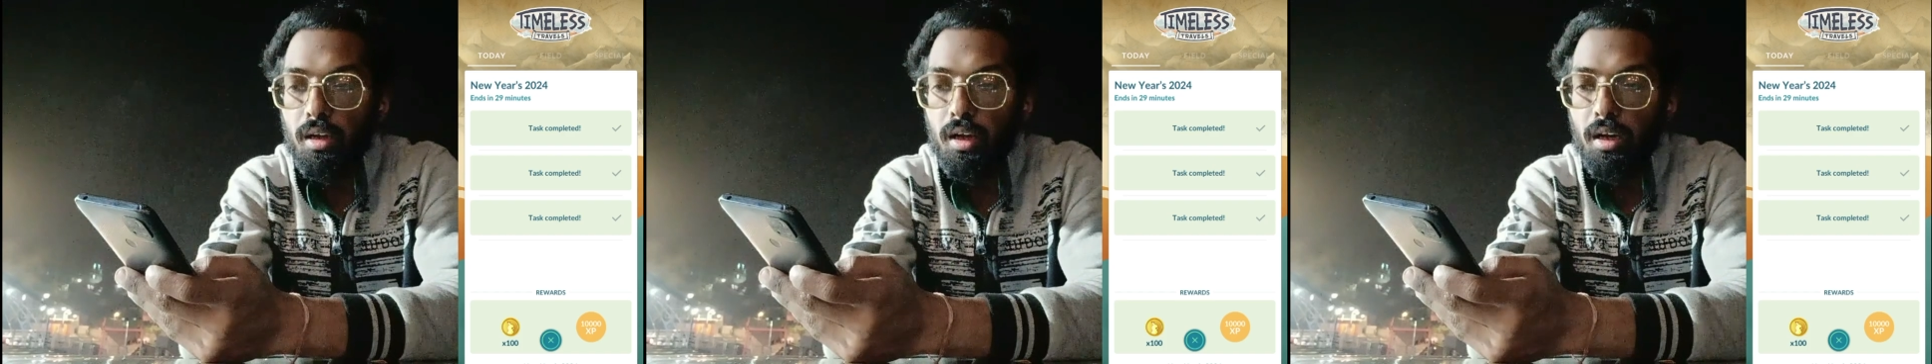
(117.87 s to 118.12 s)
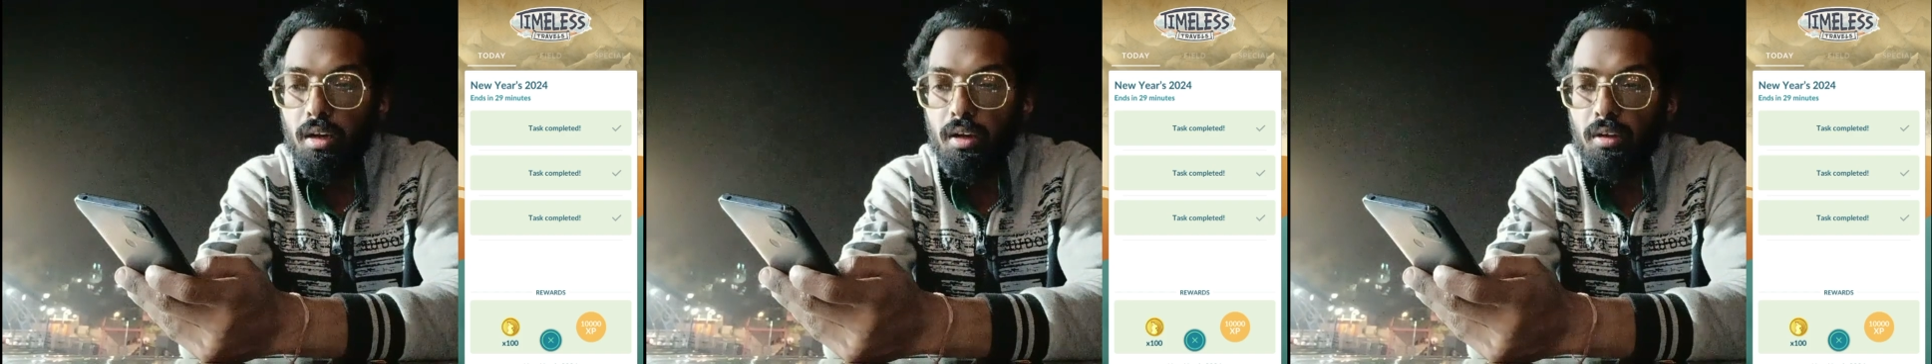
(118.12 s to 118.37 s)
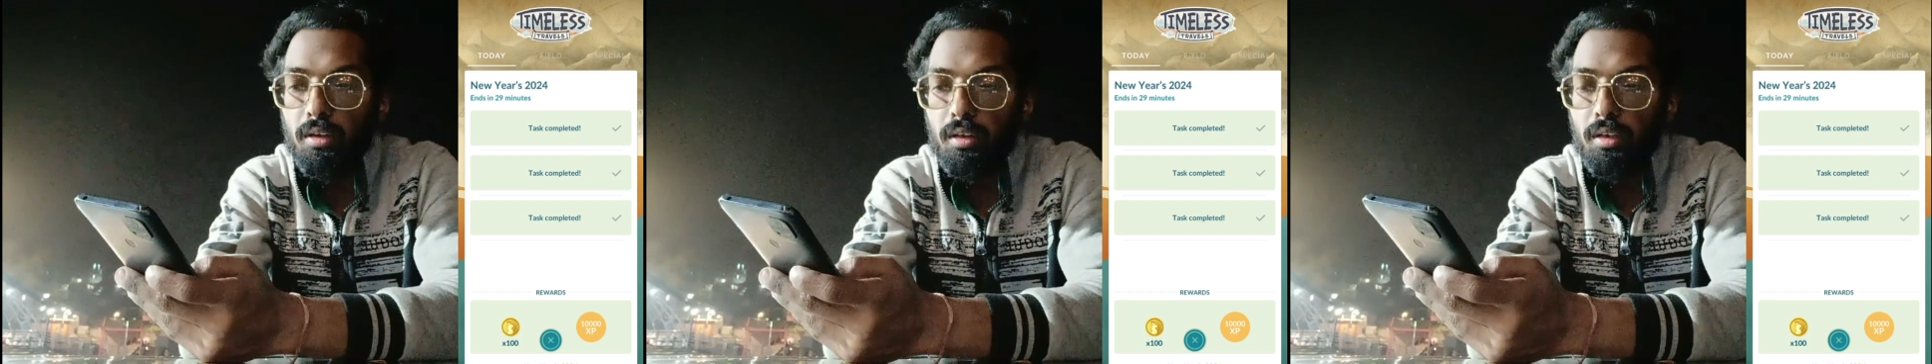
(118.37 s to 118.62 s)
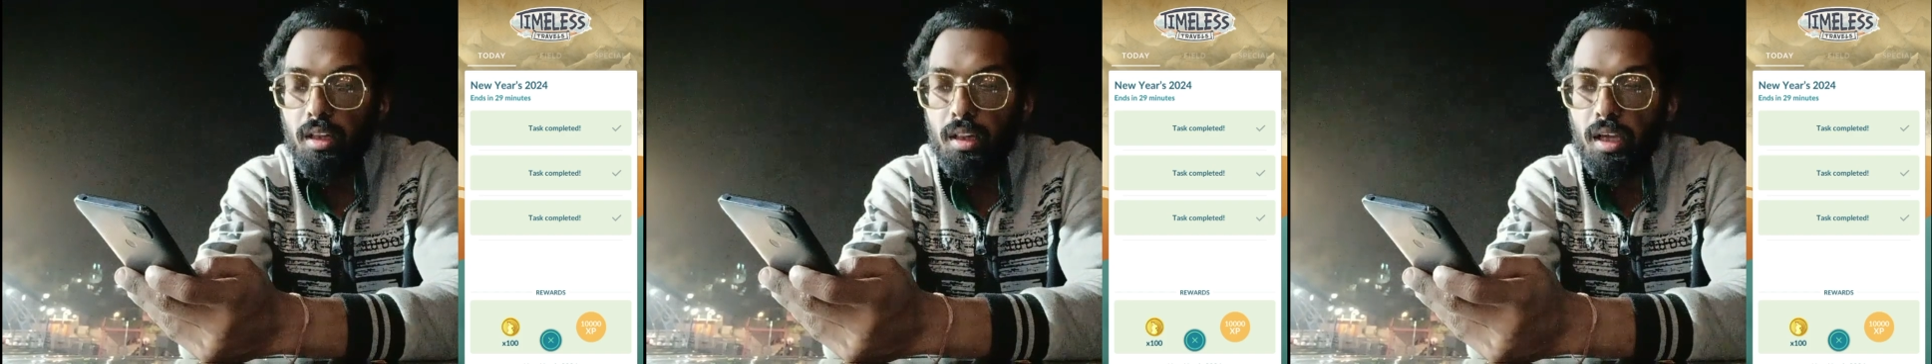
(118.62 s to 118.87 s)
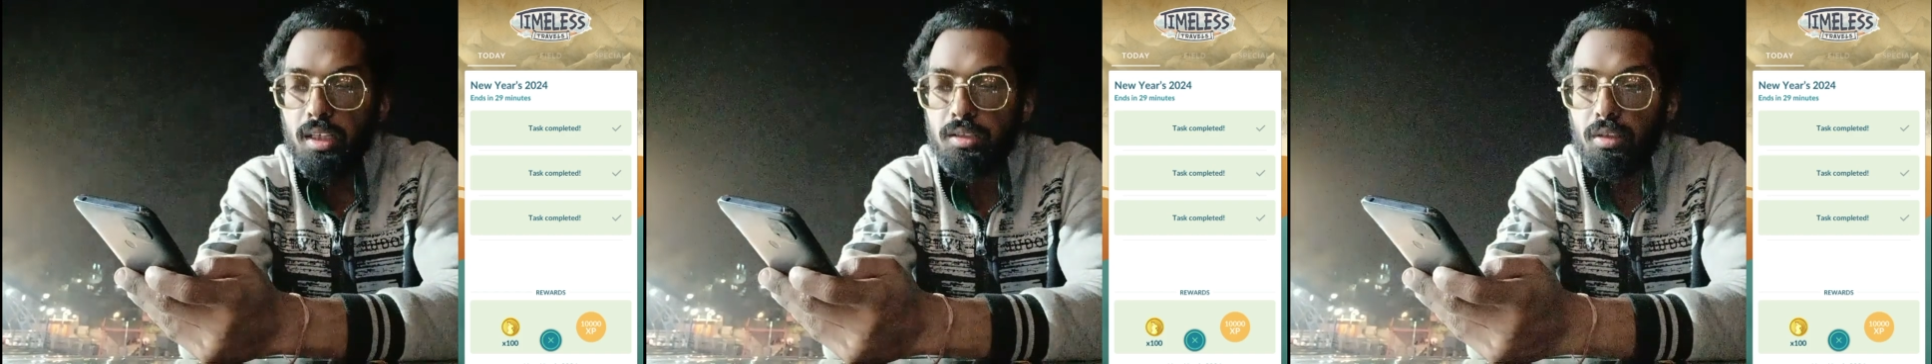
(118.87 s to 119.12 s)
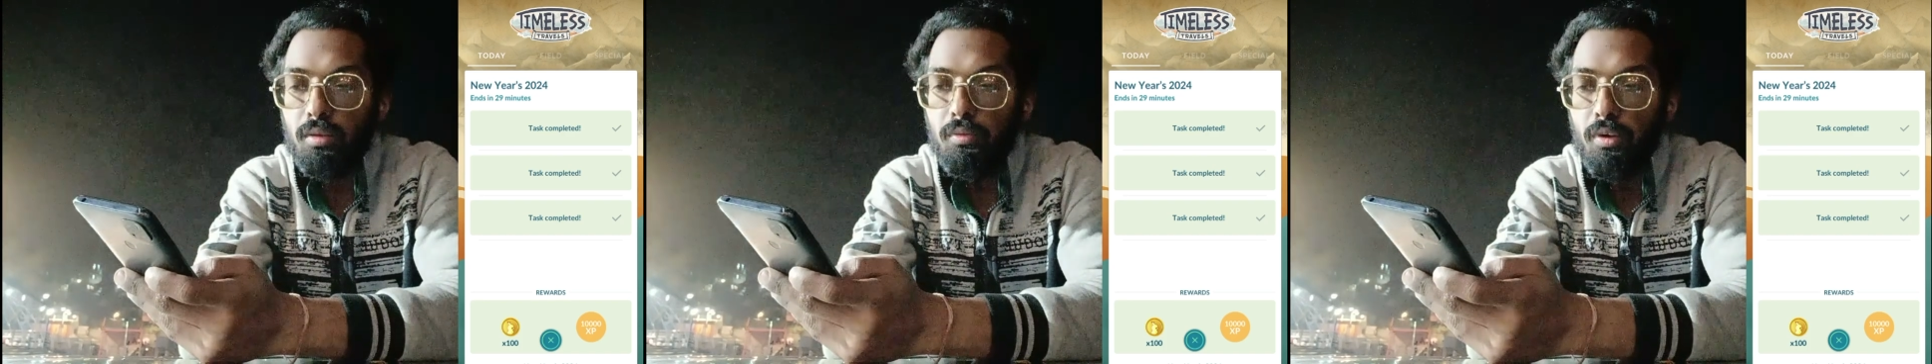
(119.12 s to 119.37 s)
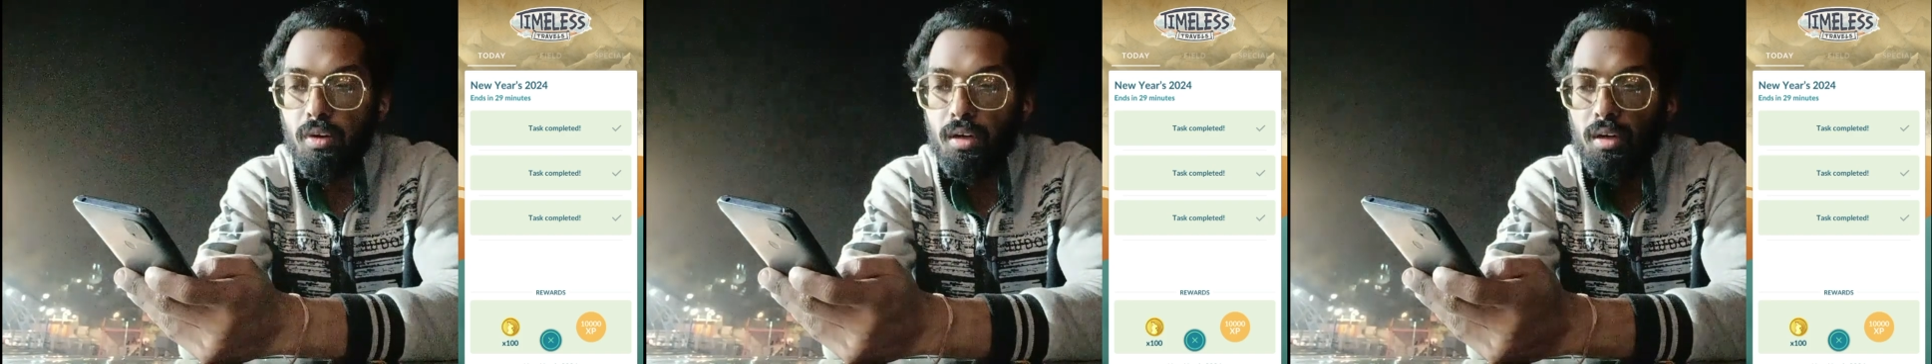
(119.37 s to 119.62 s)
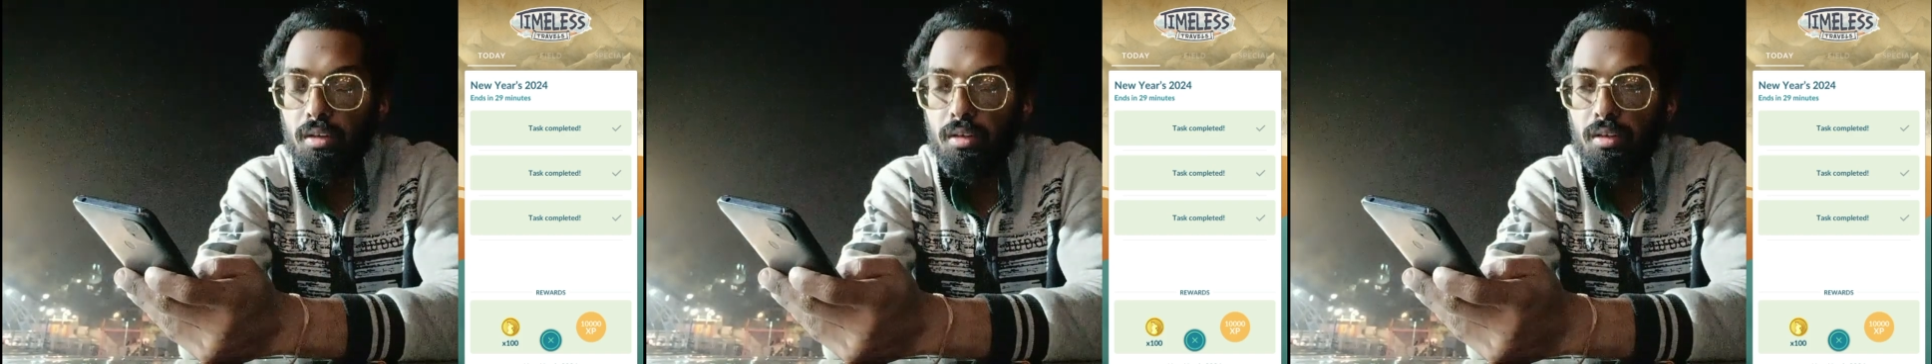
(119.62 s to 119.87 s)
and the last reward